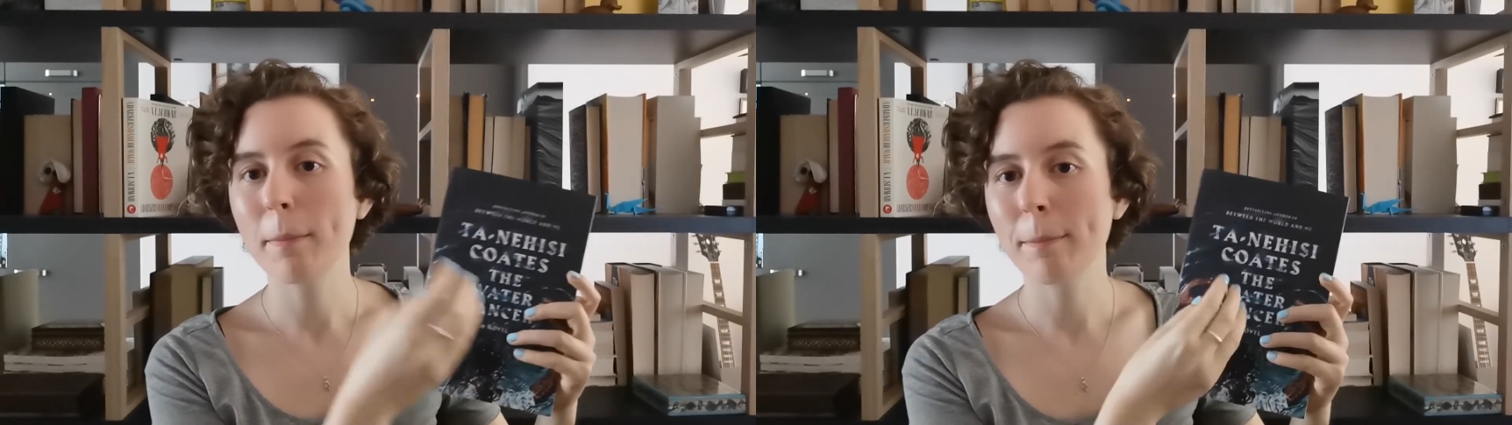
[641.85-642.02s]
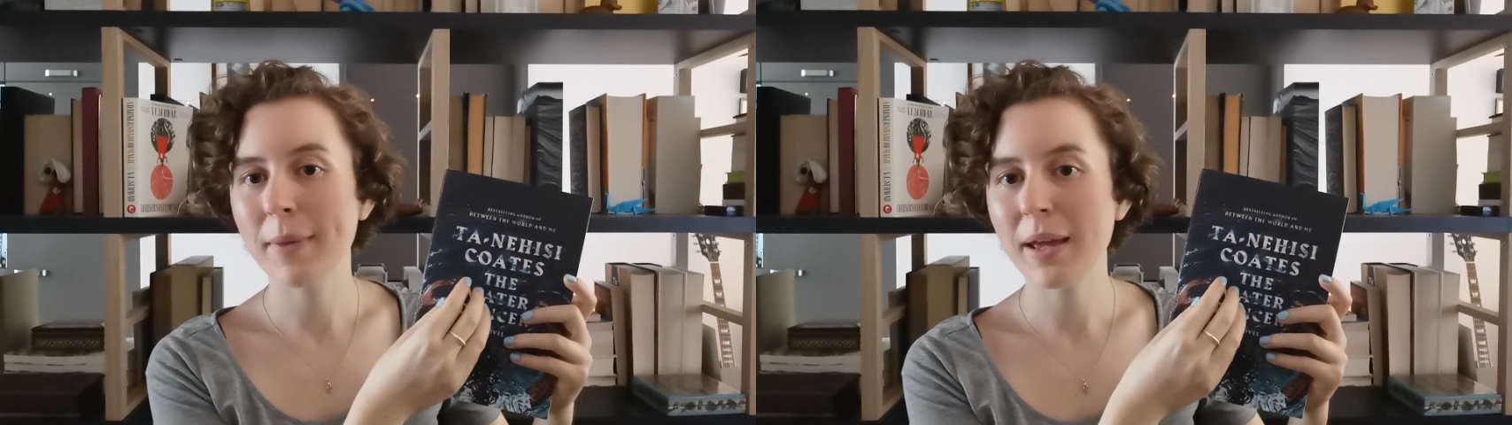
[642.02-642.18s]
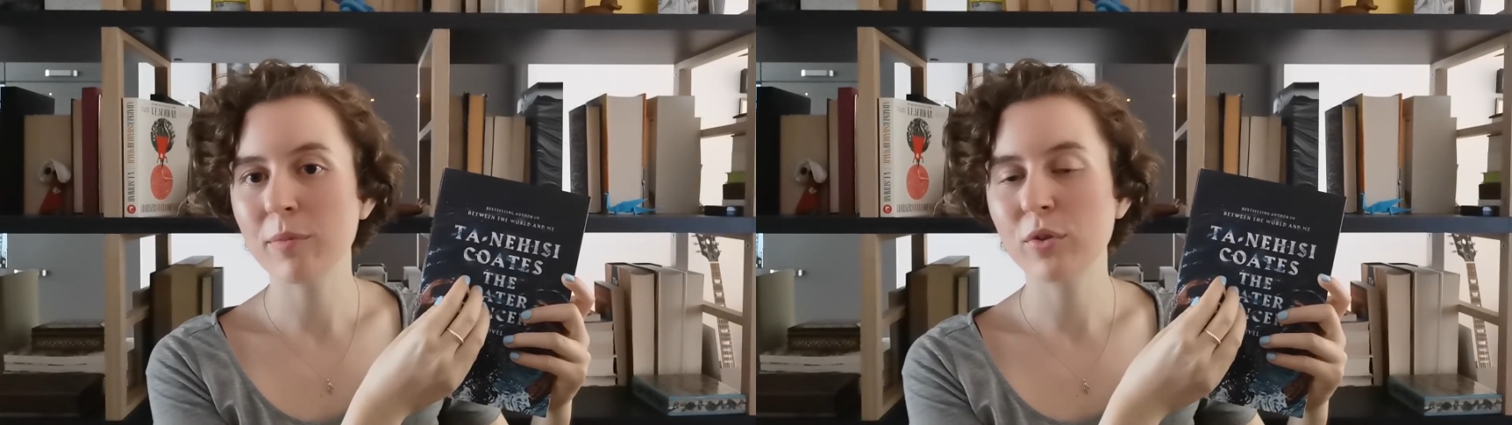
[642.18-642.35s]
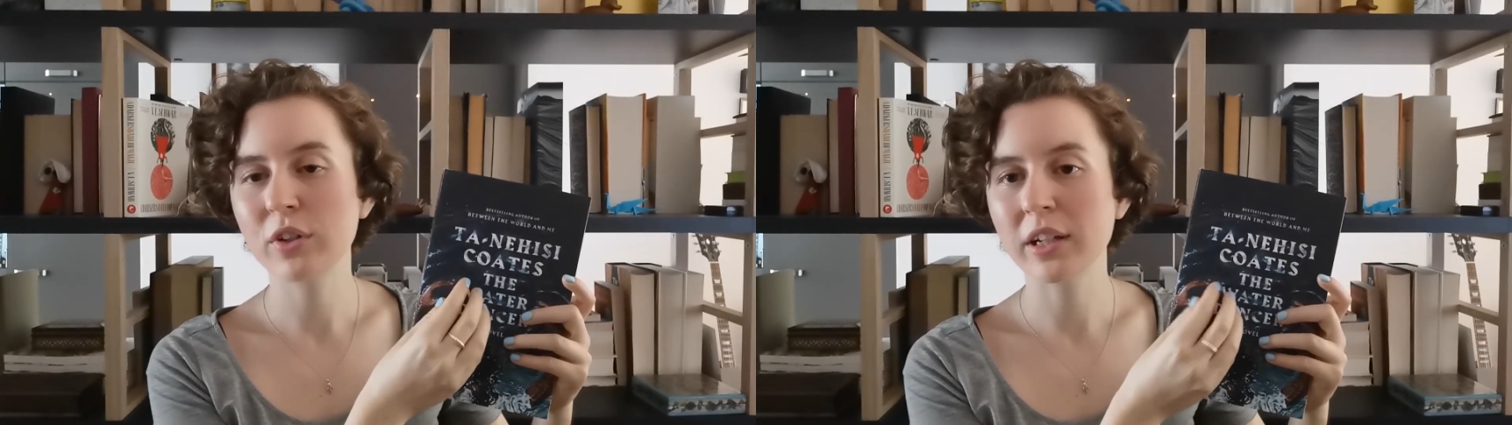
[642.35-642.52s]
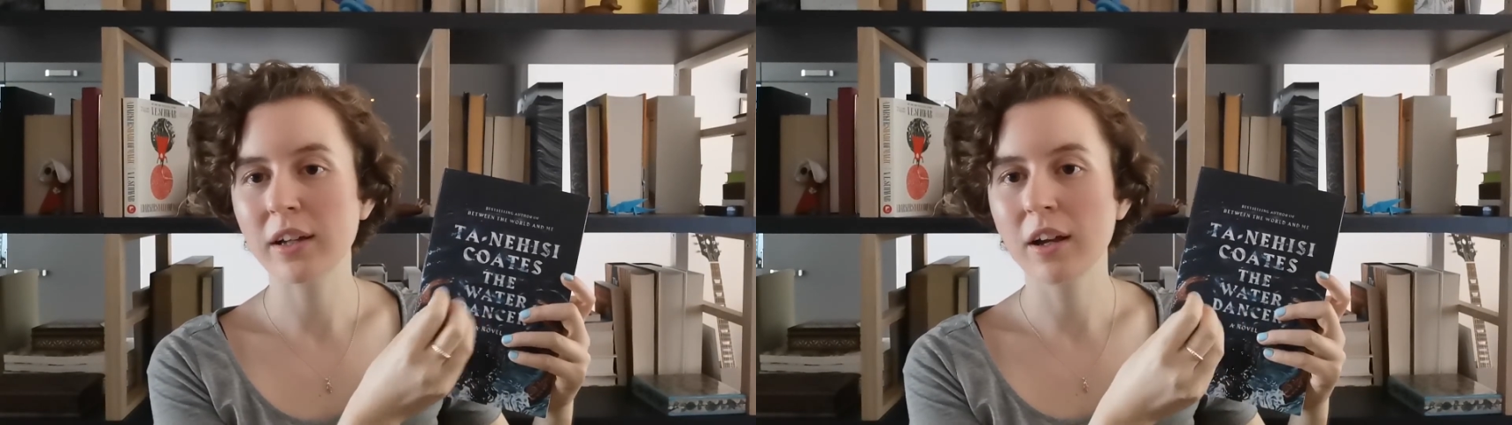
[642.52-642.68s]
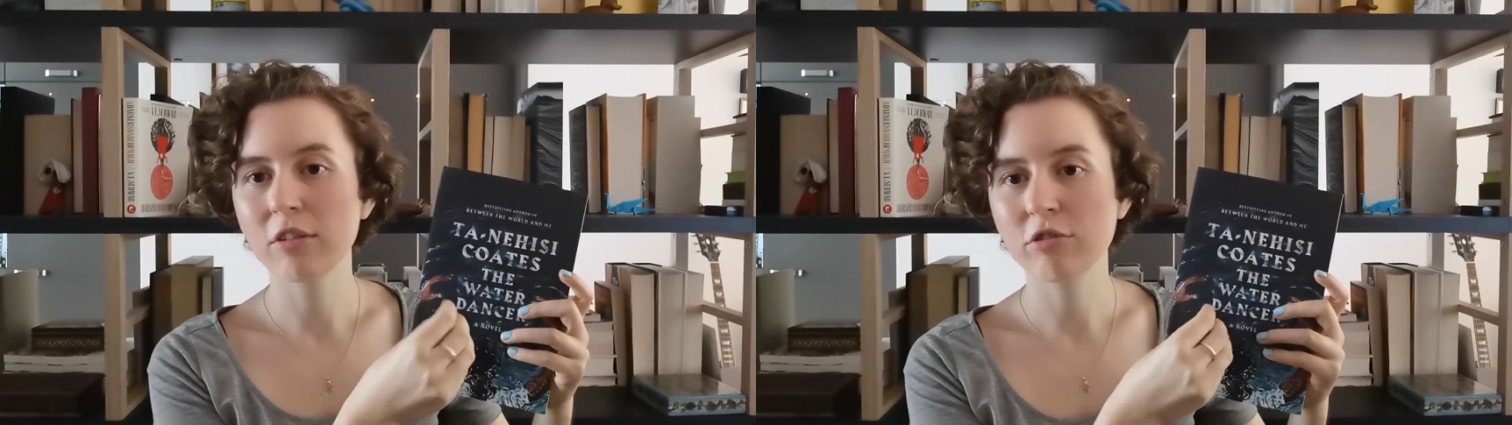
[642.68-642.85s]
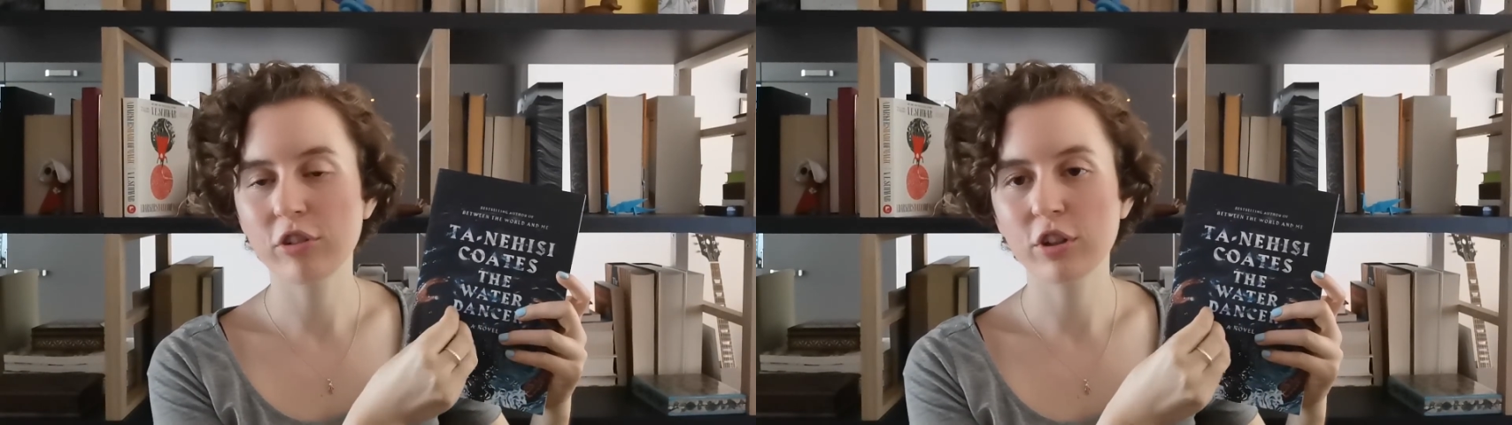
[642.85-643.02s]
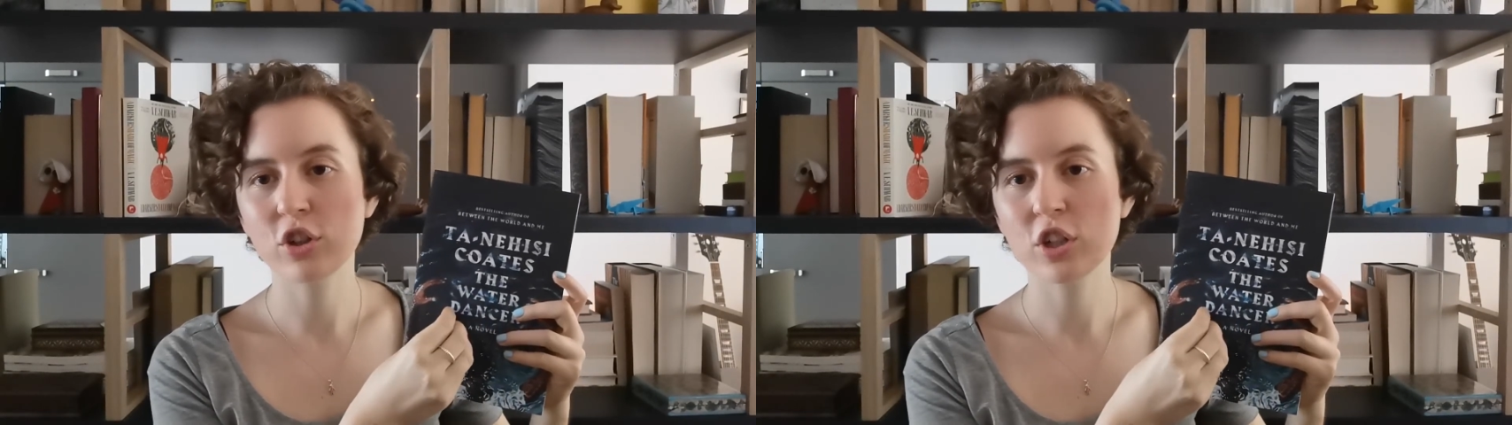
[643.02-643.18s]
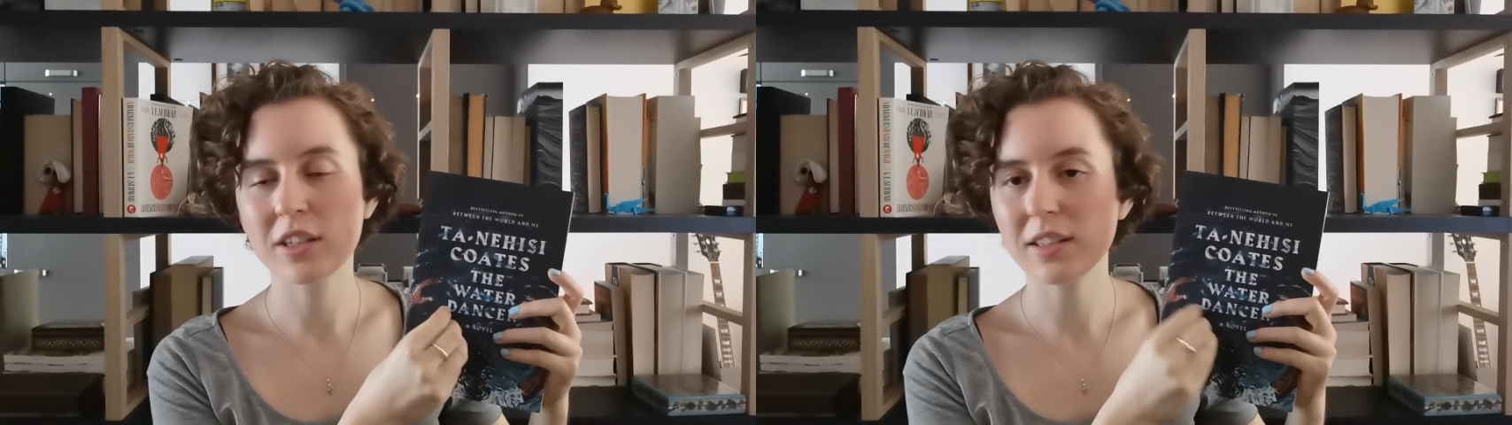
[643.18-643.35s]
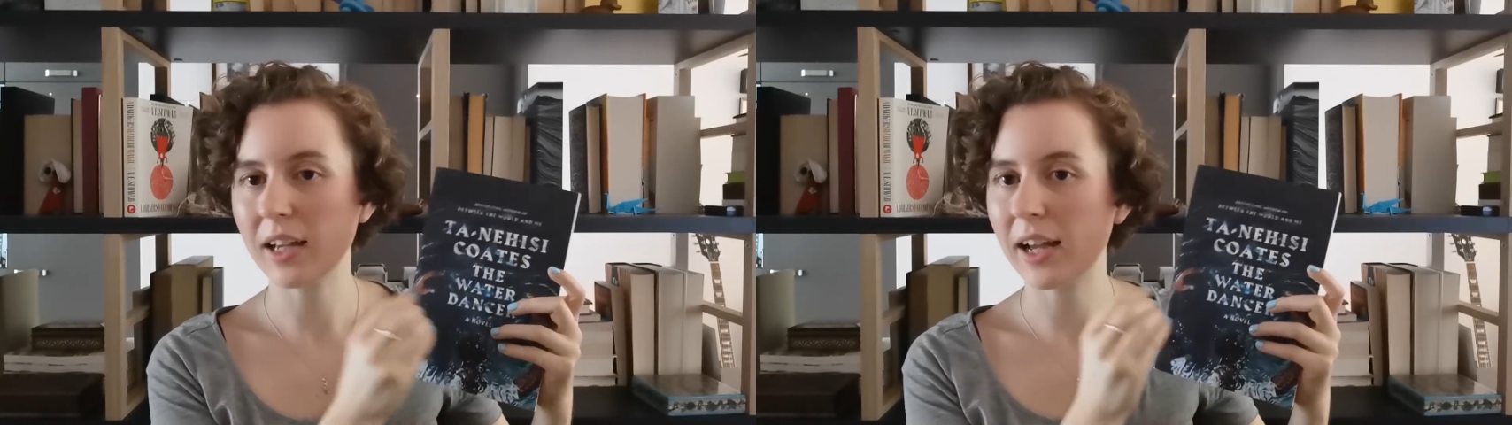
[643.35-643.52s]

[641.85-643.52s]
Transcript: memory functions